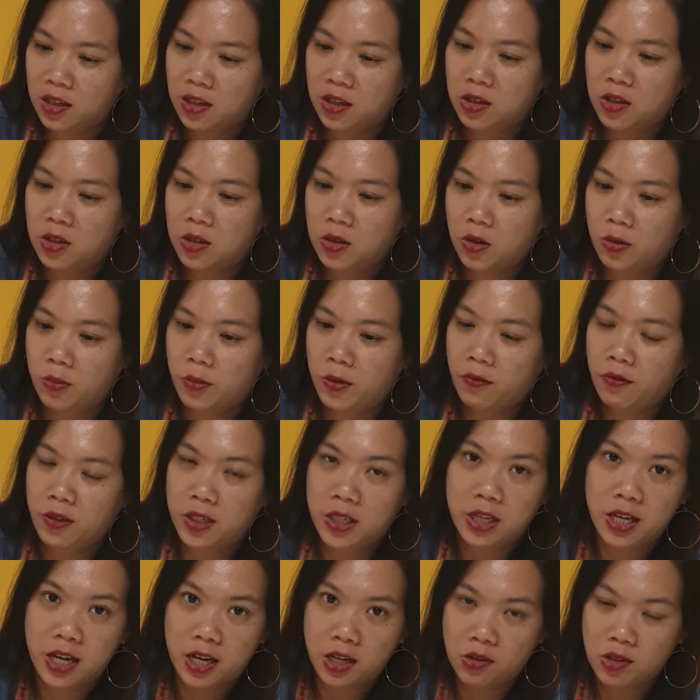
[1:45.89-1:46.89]
So
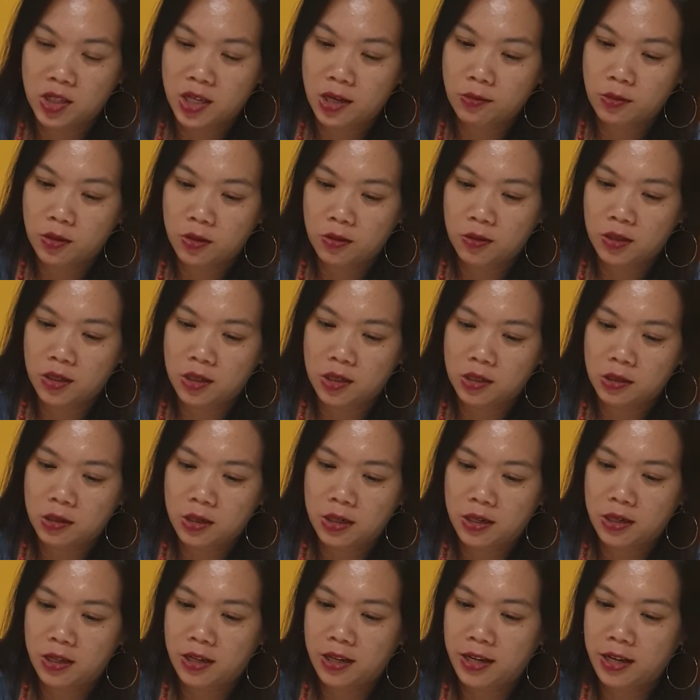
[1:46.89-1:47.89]
previously I use Samsung, is
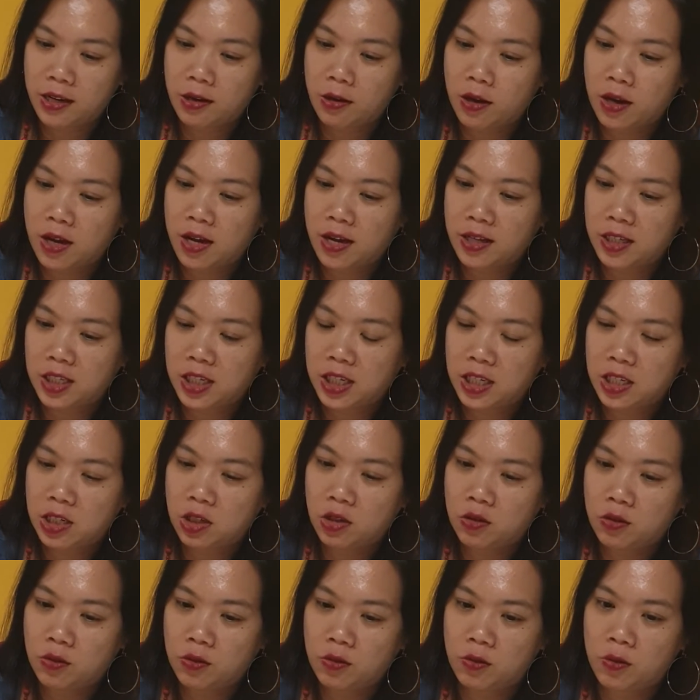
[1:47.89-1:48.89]

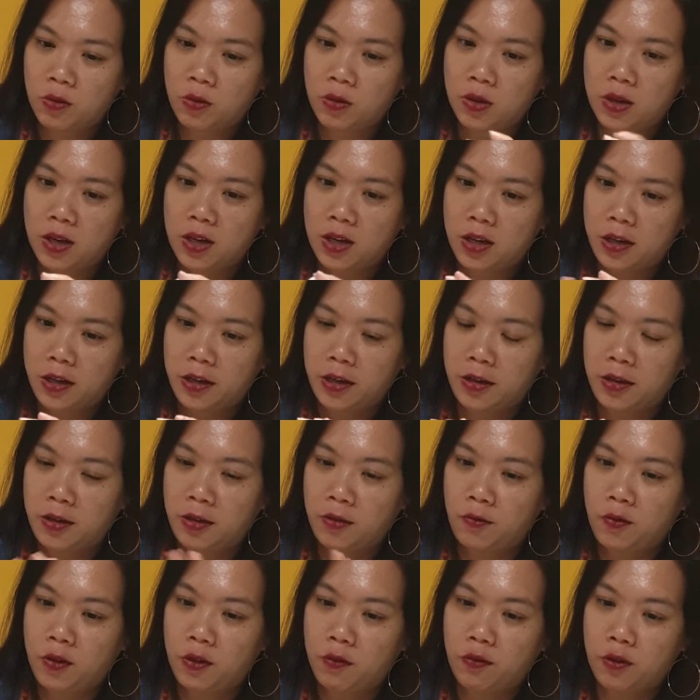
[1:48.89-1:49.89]
changed to
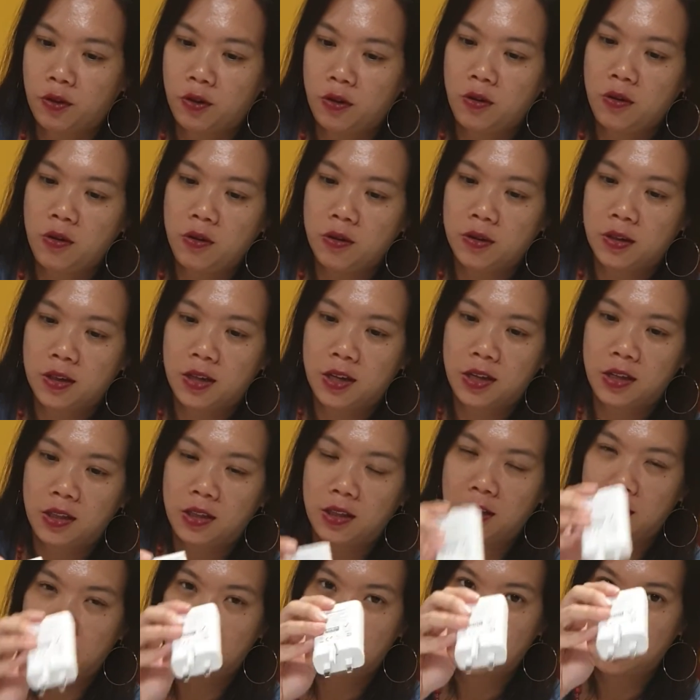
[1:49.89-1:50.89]
Vivo, and
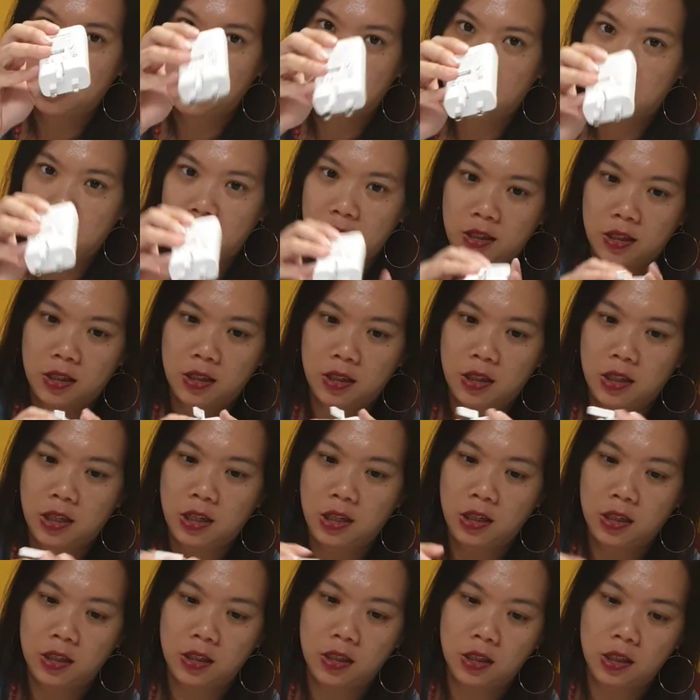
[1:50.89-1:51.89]
this is the
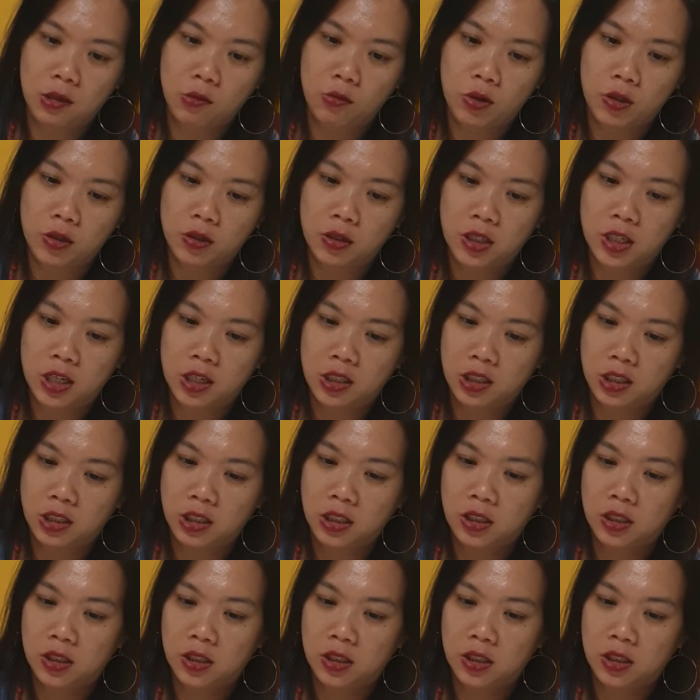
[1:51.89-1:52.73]
30 watt charger.